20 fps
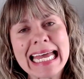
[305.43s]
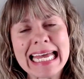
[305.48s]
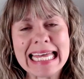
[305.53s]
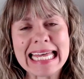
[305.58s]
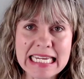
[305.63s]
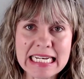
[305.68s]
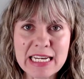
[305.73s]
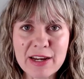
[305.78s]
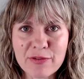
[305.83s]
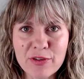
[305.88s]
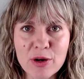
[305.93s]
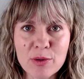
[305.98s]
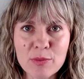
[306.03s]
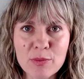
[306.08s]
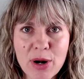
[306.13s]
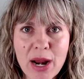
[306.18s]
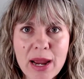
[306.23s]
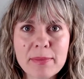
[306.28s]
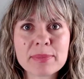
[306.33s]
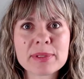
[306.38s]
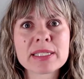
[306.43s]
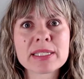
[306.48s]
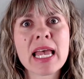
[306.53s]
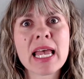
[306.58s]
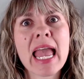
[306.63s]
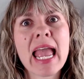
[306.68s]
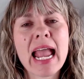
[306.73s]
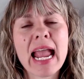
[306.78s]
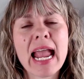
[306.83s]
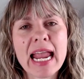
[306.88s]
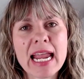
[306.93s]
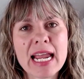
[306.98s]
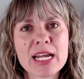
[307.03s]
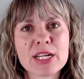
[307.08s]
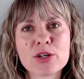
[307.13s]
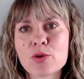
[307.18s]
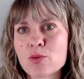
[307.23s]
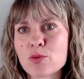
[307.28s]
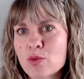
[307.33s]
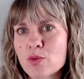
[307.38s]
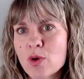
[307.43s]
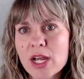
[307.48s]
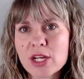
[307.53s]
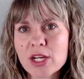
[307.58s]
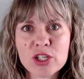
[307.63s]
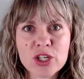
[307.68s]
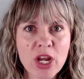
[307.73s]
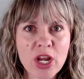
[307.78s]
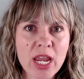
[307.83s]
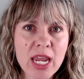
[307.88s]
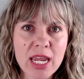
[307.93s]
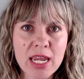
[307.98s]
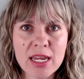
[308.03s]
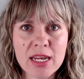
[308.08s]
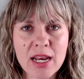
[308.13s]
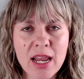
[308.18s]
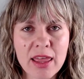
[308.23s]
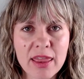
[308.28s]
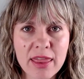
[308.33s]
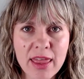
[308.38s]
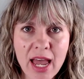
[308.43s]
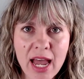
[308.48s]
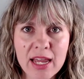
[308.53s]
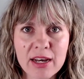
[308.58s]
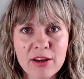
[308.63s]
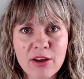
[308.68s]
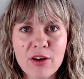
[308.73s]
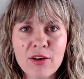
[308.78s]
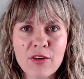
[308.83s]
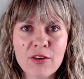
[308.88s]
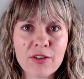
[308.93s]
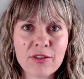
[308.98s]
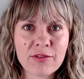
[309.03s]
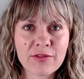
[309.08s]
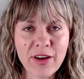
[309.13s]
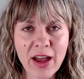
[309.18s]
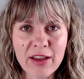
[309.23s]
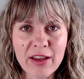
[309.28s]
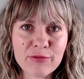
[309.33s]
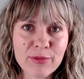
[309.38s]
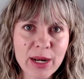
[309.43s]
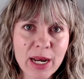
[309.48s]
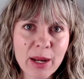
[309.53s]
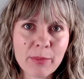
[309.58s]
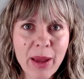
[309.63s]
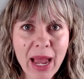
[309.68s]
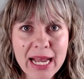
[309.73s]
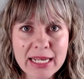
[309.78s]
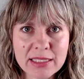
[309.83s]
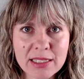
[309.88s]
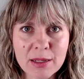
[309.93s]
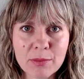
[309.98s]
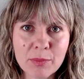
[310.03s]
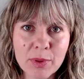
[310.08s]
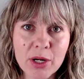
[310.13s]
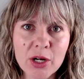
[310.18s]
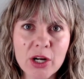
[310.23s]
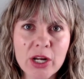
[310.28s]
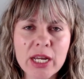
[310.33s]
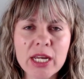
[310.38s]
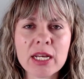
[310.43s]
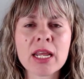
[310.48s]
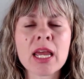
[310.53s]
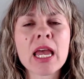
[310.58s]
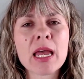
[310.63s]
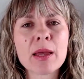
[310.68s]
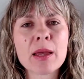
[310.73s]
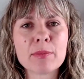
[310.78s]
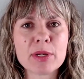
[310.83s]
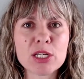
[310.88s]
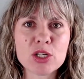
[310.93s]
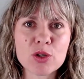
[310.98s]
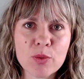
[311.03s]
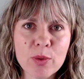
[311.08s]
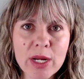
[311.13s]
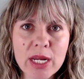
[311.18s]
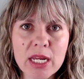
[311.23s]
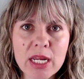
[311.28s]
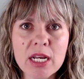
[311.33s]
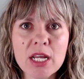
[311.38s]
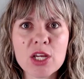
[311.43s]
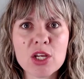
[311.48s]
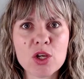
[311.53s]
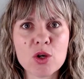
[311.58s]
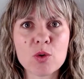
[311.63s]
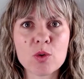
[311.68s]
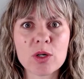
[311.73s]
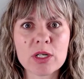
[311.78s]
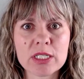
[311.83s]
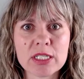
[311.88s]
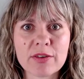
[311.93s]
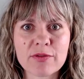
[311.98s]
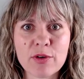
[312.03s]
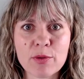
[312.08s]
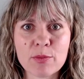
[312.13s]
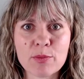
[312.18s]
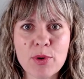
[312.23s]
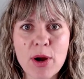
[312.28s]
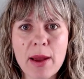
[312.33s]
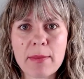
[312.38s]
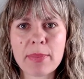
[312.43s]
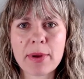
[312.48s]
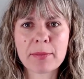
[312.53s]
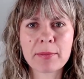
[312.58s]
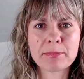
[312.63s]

the different preps and rush in that 5-minute passing period between your different prep.